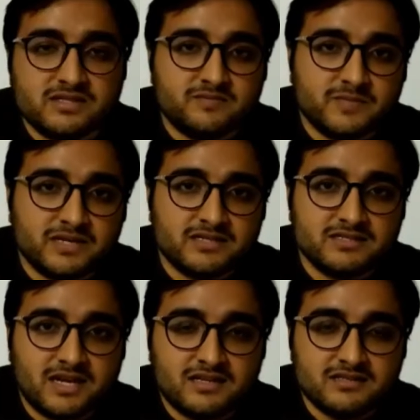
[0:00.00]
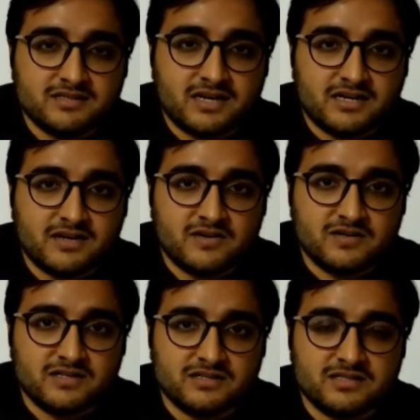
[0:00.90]
The biggest challenge right now
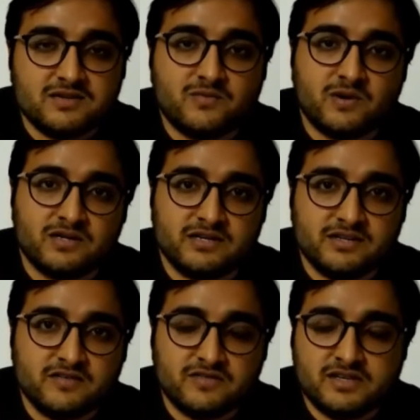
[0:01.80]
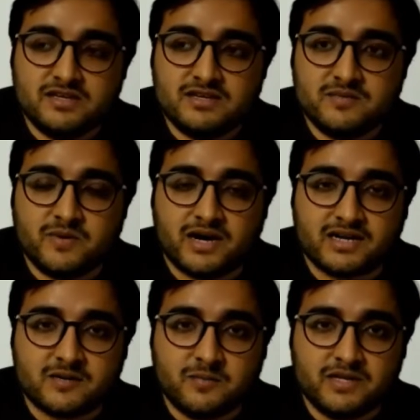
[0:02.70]
is the quality of the
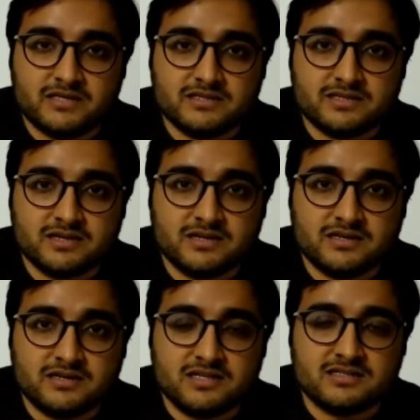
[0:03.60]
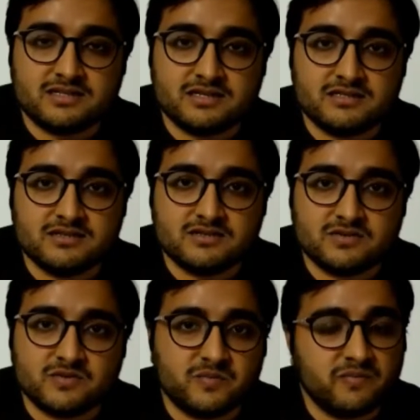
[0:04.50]
marketplace listings.
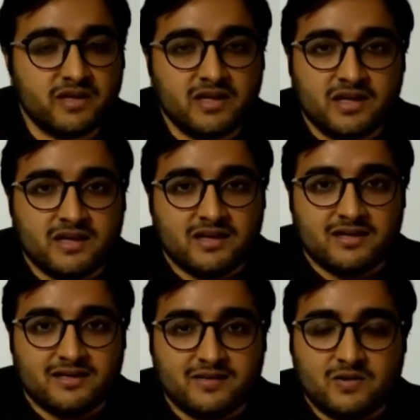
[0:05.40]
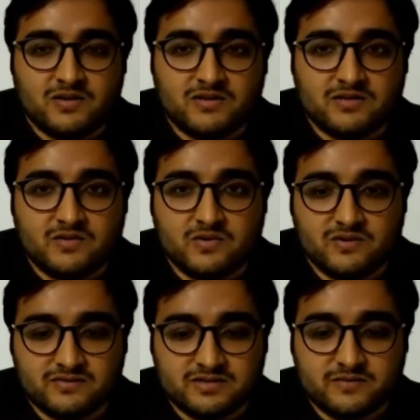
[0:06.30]
So
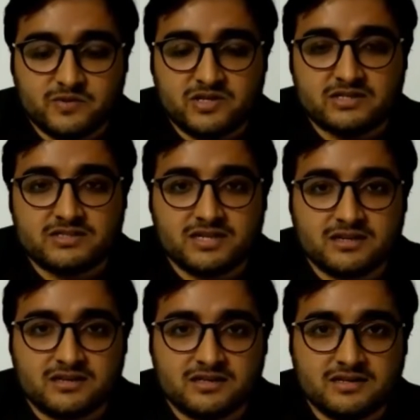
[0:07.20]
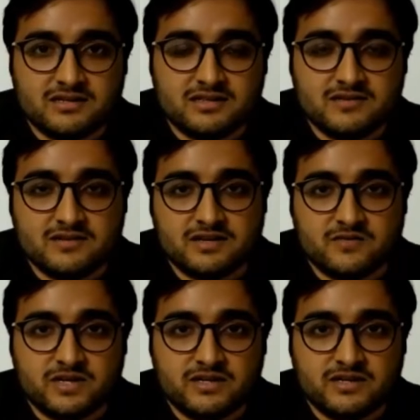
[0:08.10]
although the products that are there in the
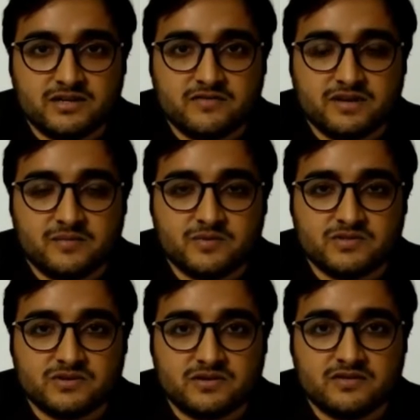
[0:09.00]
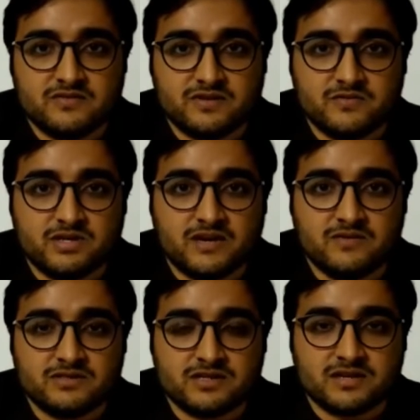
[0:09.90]
inventory of Amazon, we would have
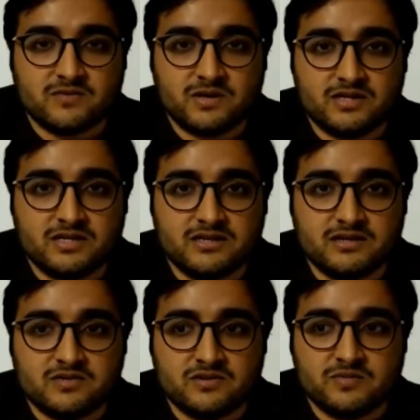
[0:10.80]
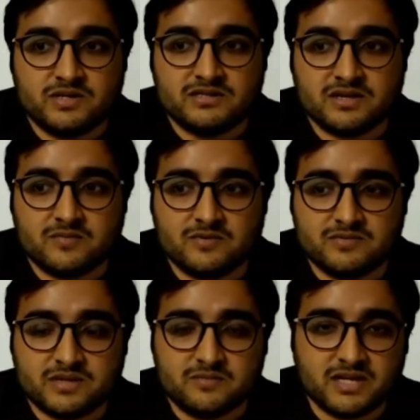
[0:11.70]
a strict quality control, but
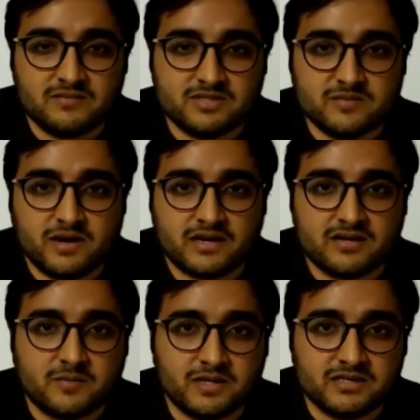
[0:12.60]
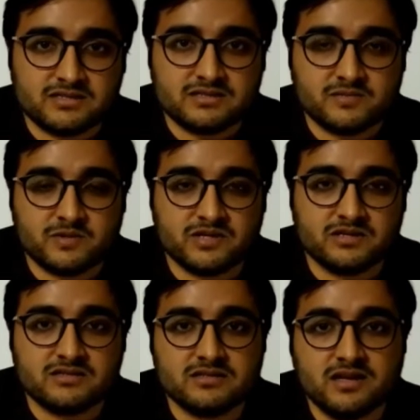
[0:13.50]
sometimes the marketplace
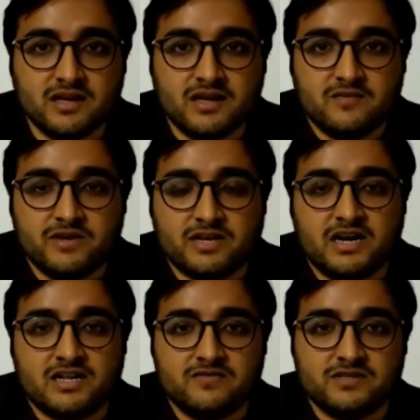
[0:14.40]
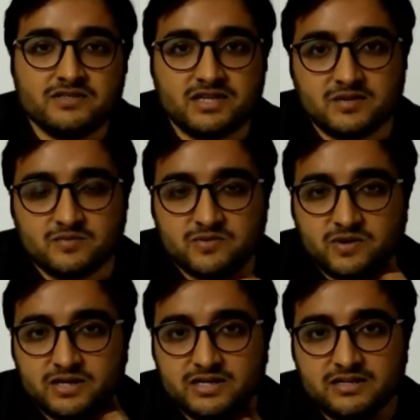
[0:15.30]
products, we can't have the same
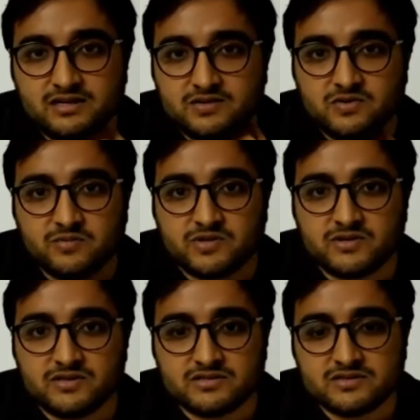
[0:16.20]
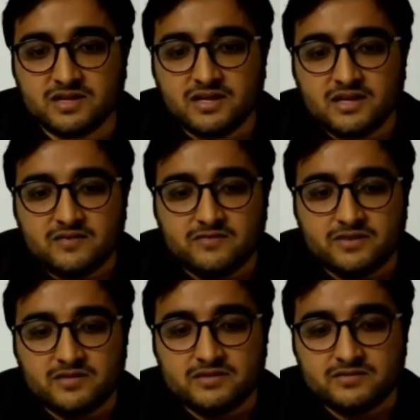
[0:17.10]
quality control, because
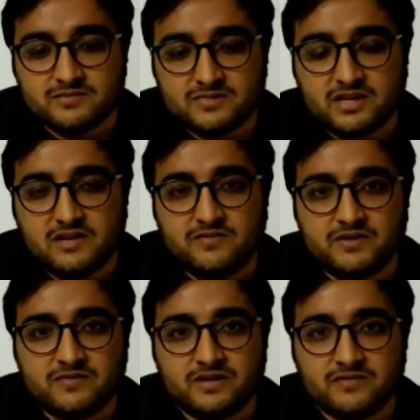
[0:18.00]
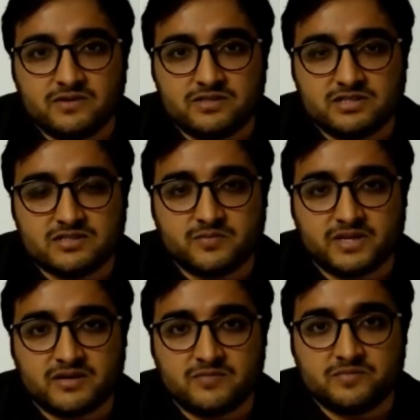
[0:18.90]
the delivery wing would just
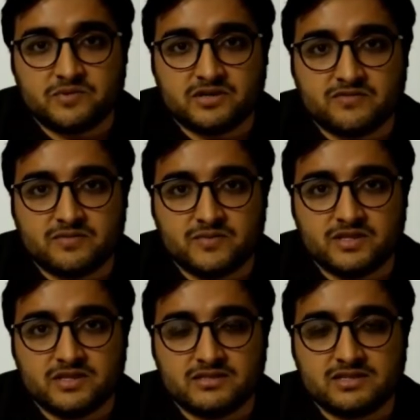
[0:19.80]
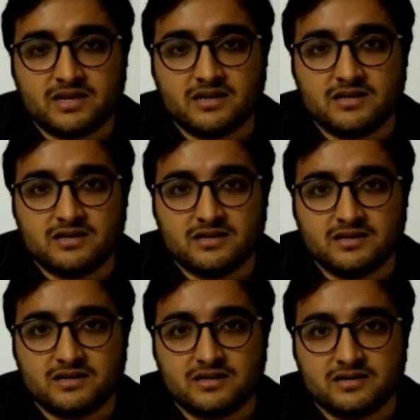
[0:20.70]
pick up the product from the seller
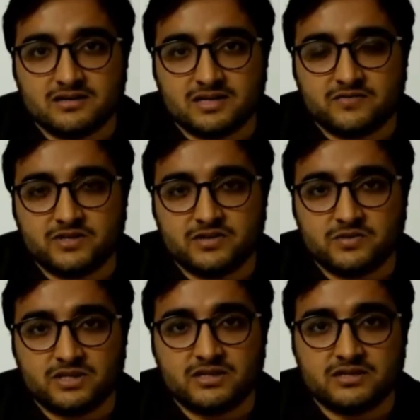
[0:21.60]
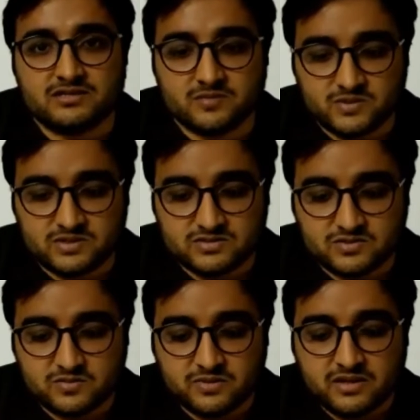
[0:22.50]
and give it to the customer.
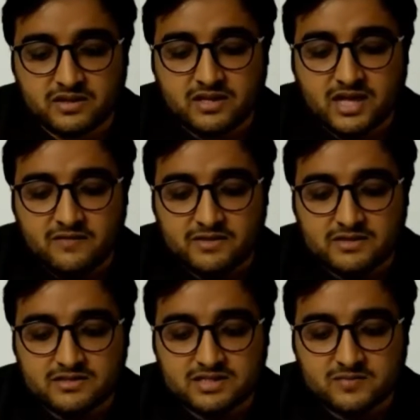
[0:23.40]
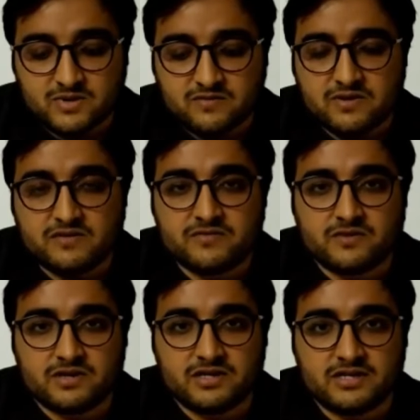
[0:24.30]
So having the same level of
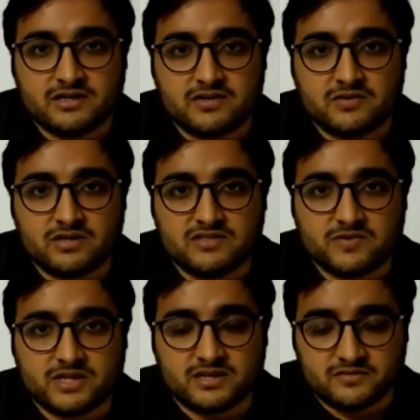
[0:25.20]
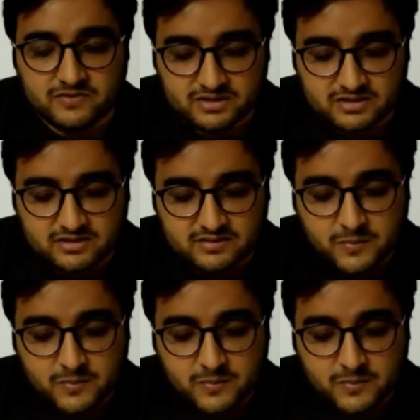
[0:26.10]
quality control is very difficult.